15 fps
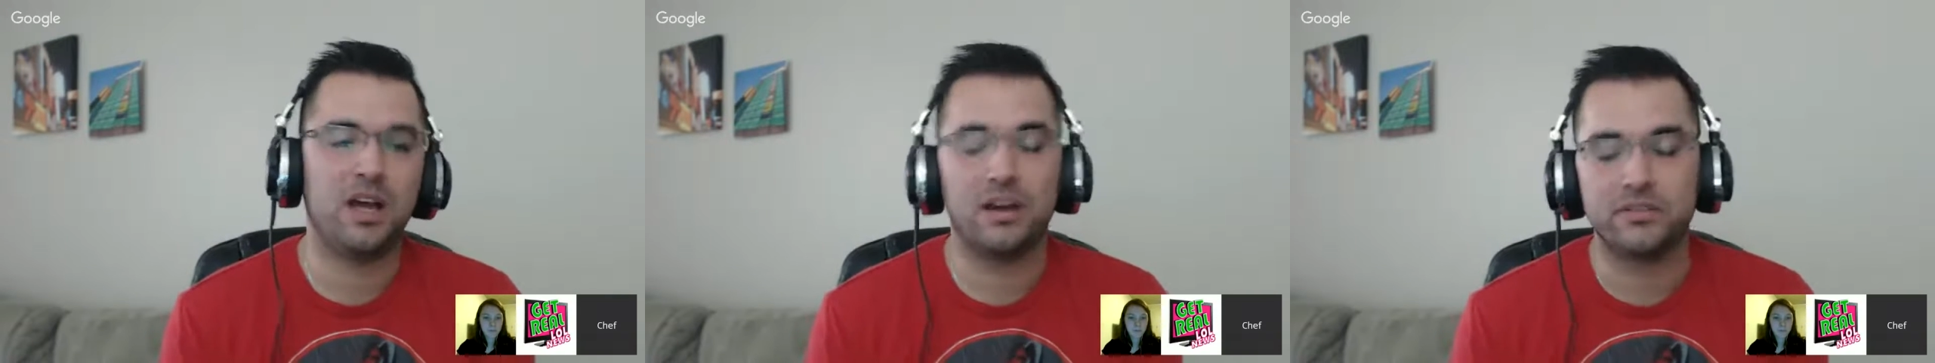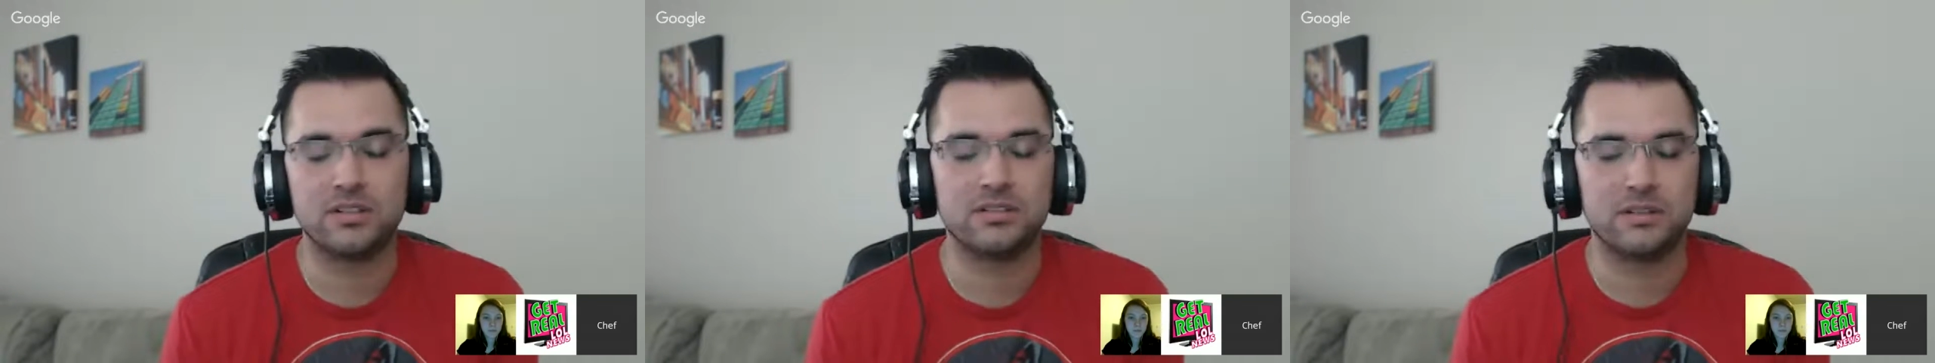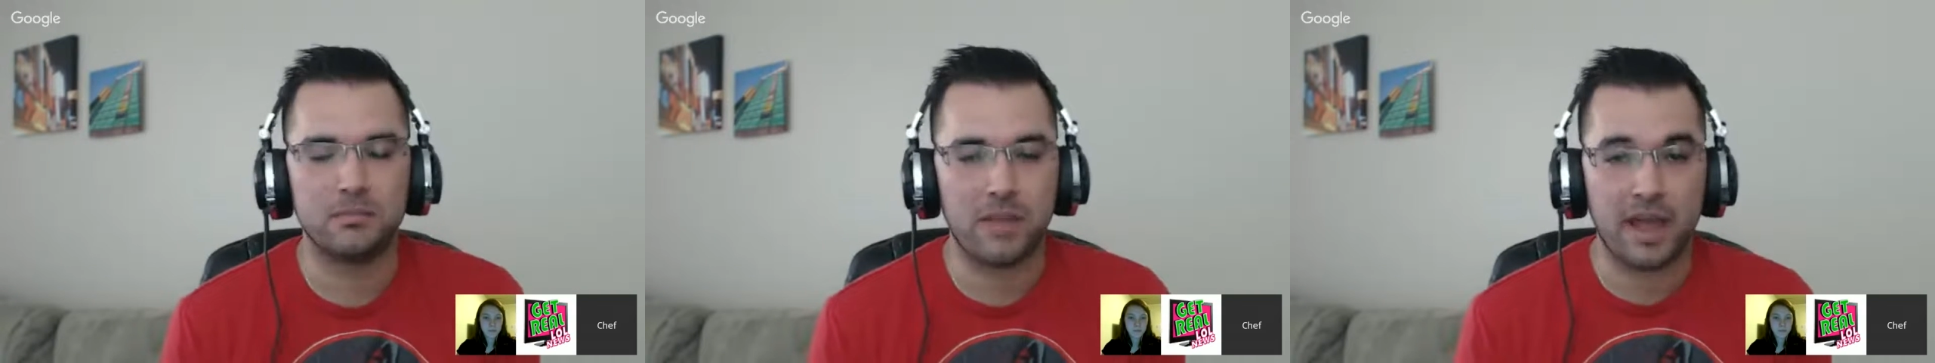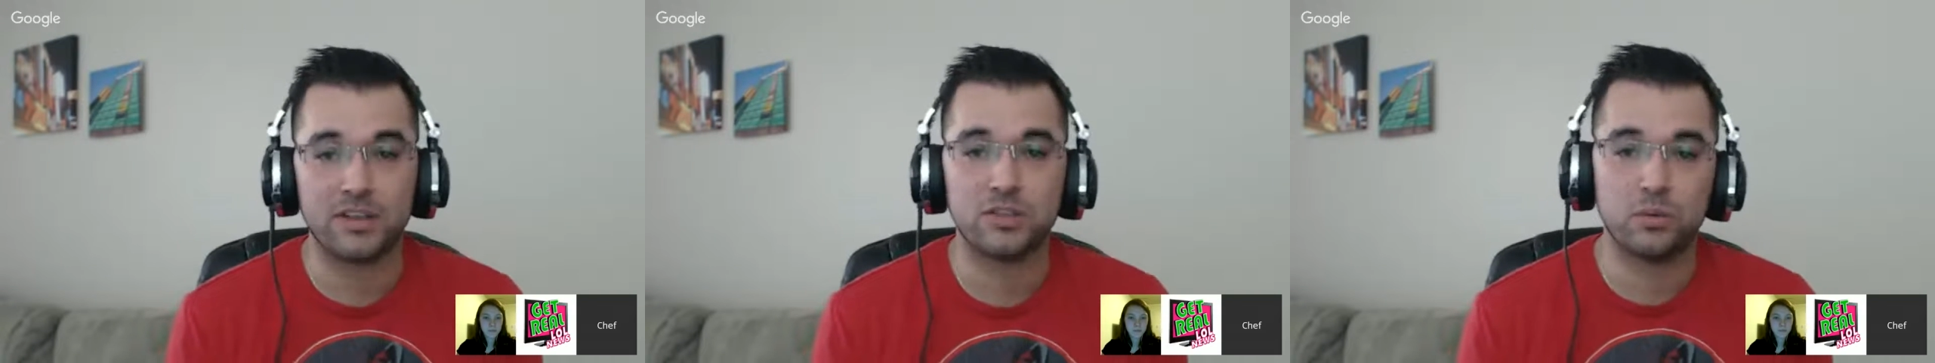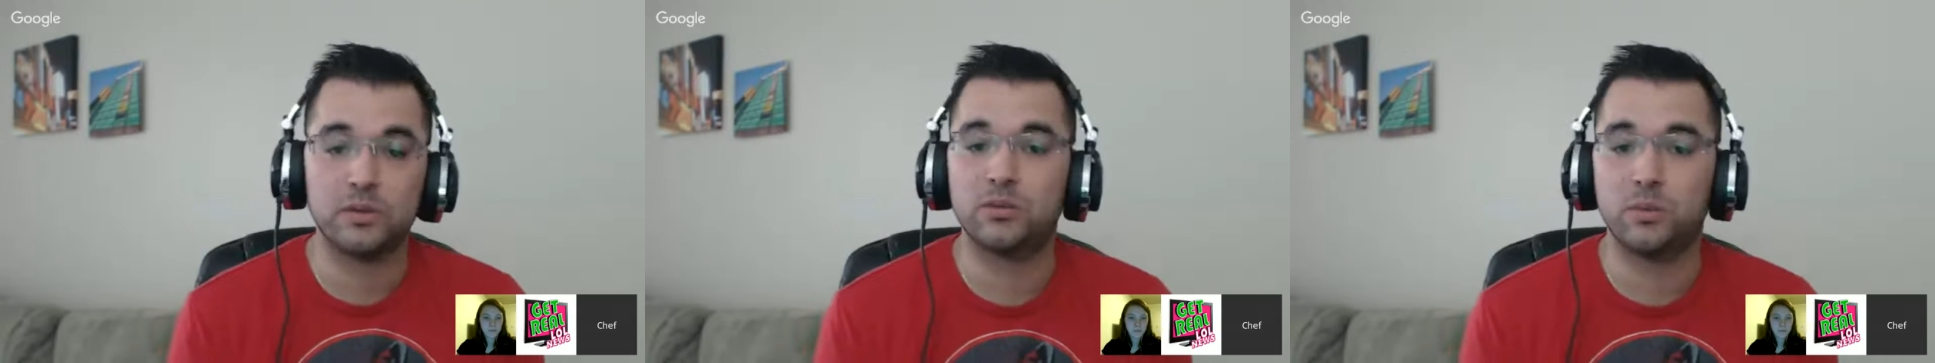obviously
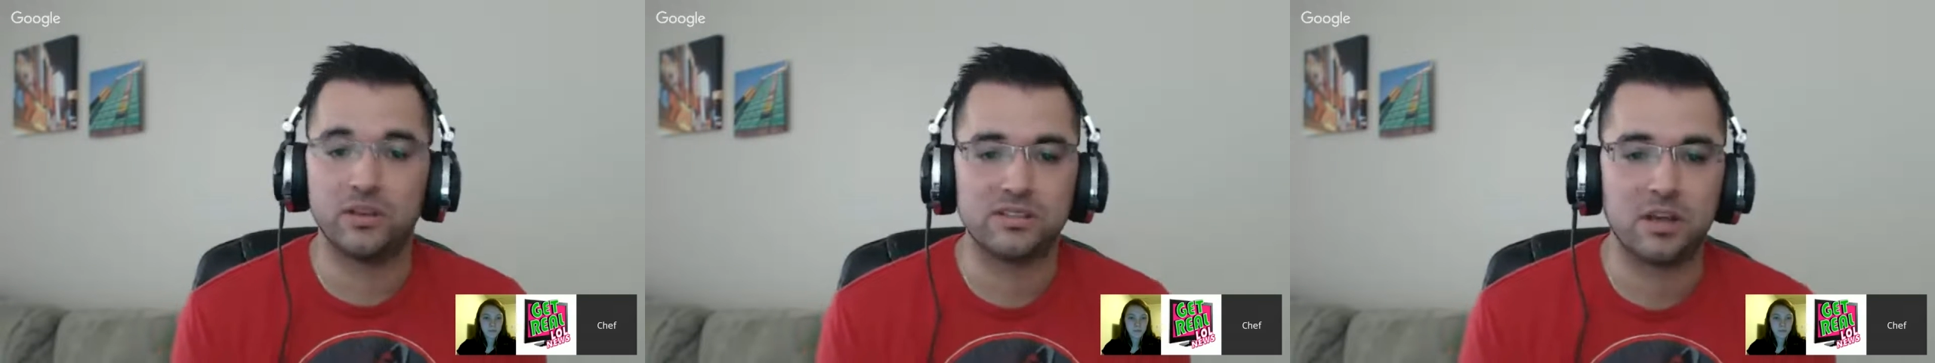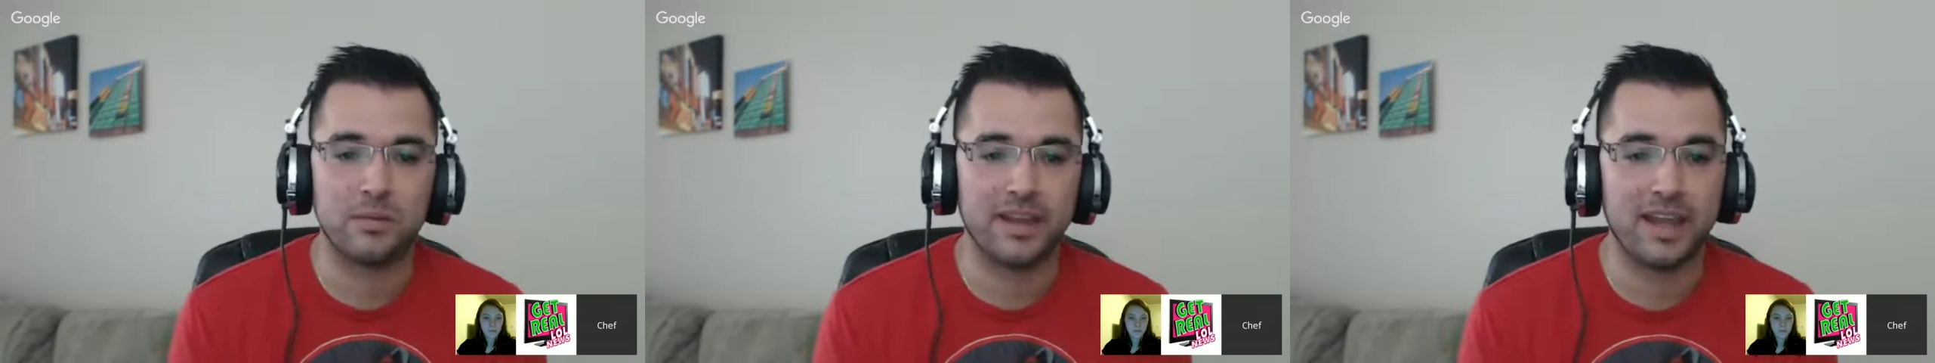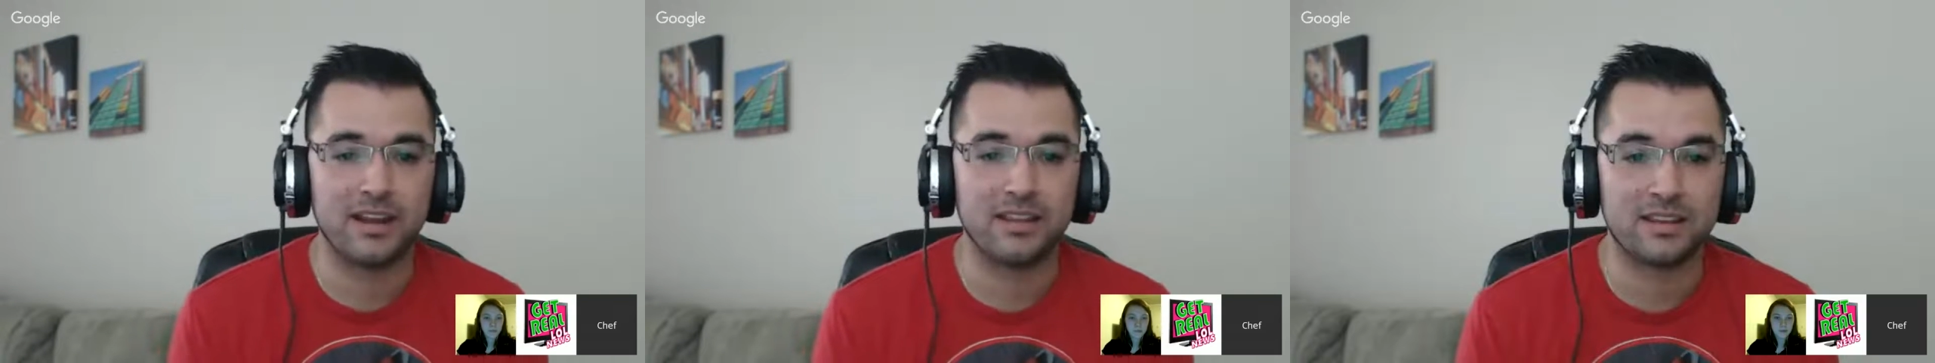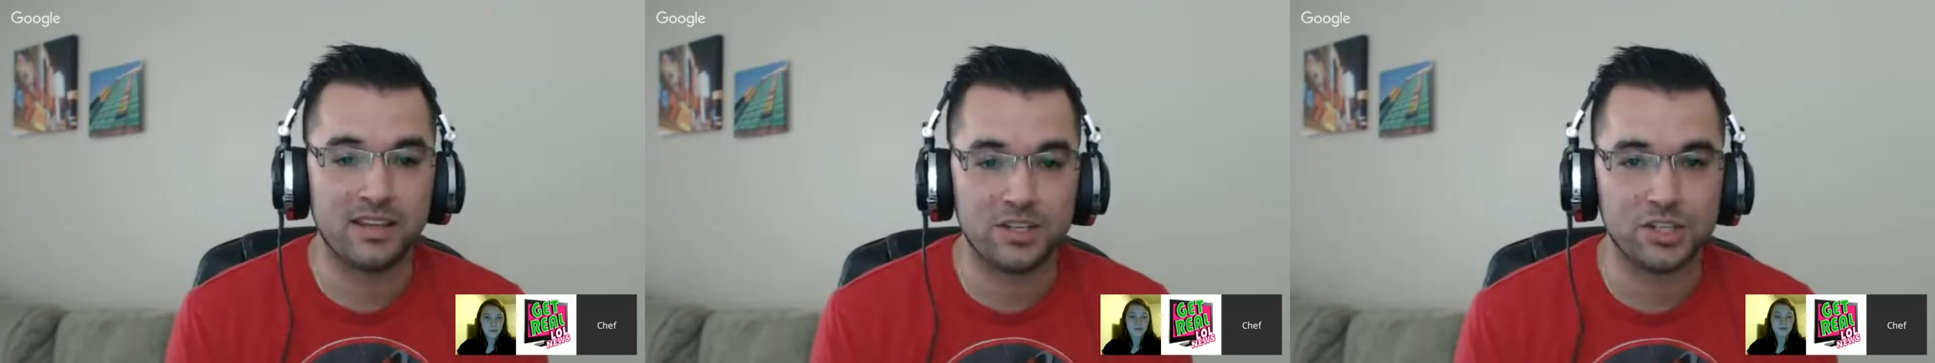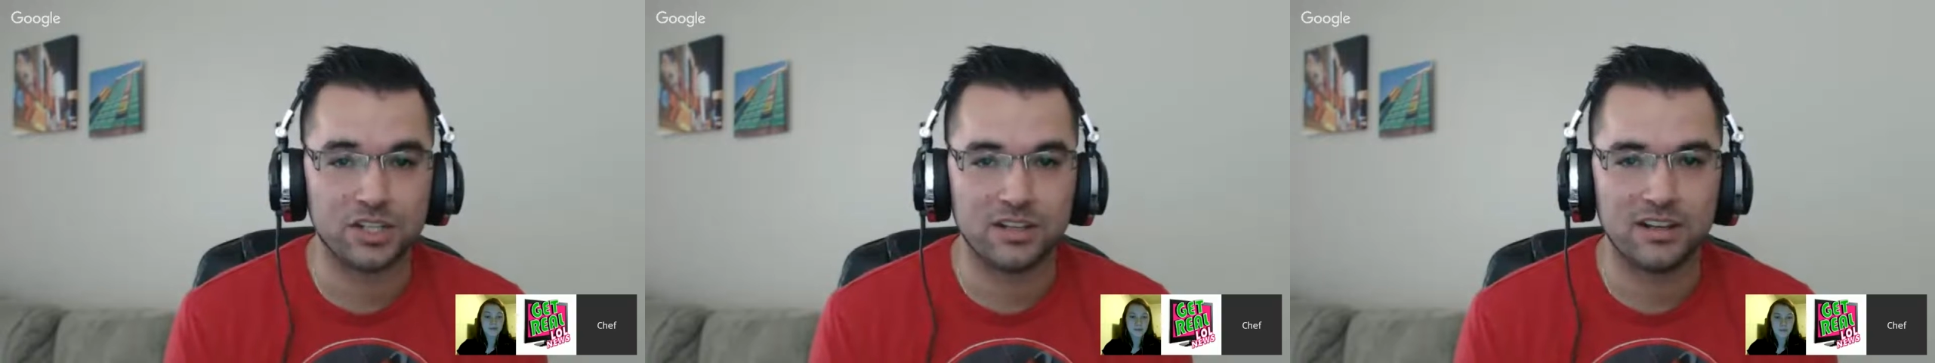match with what's coming out of the
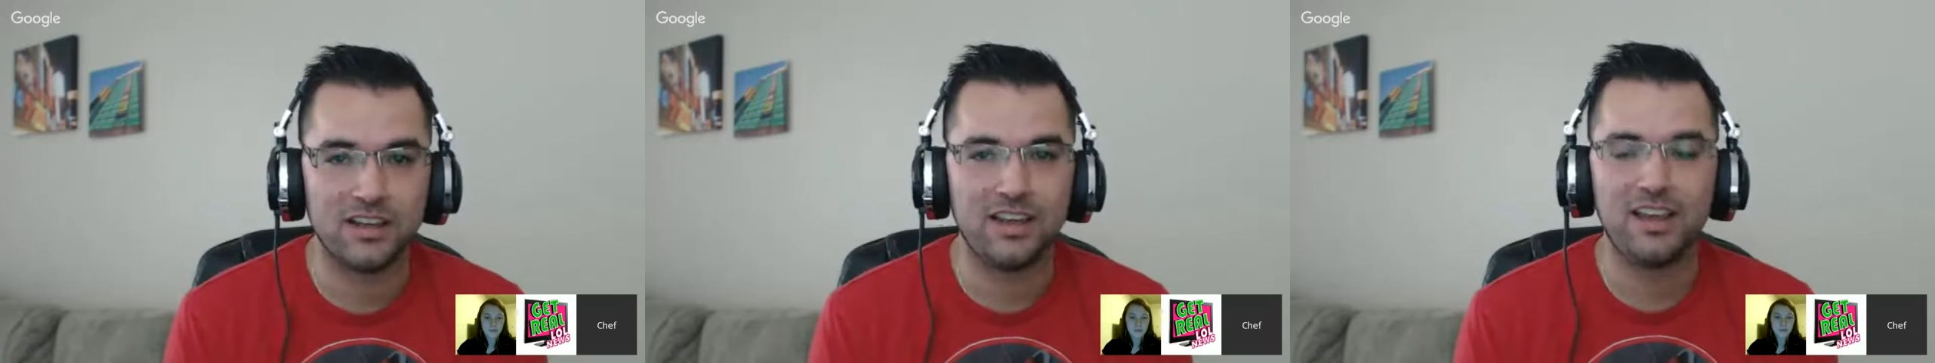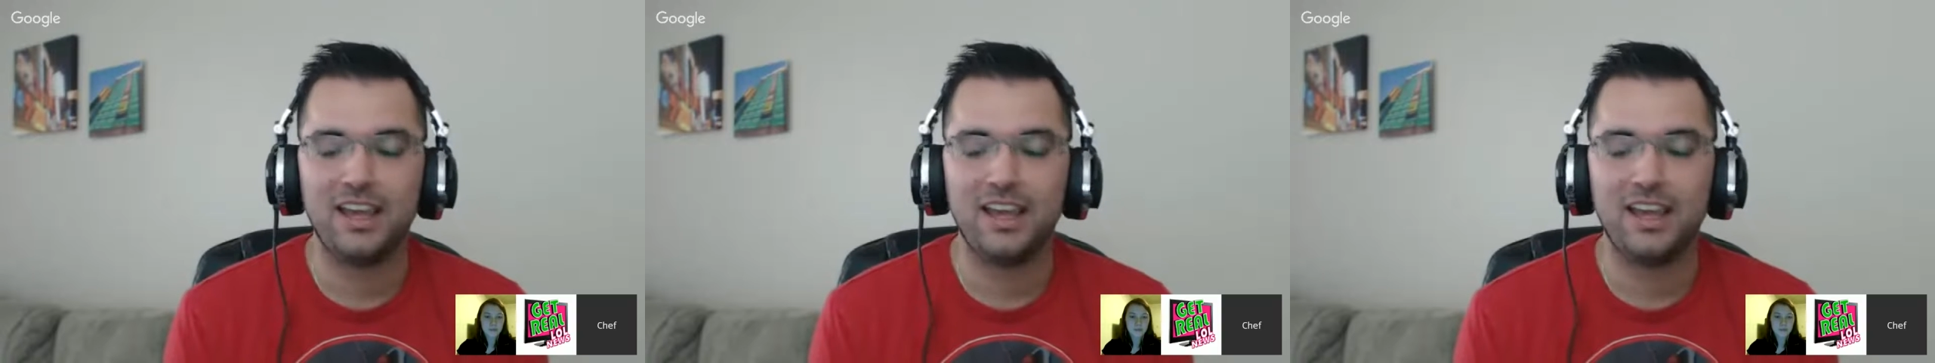kitchen.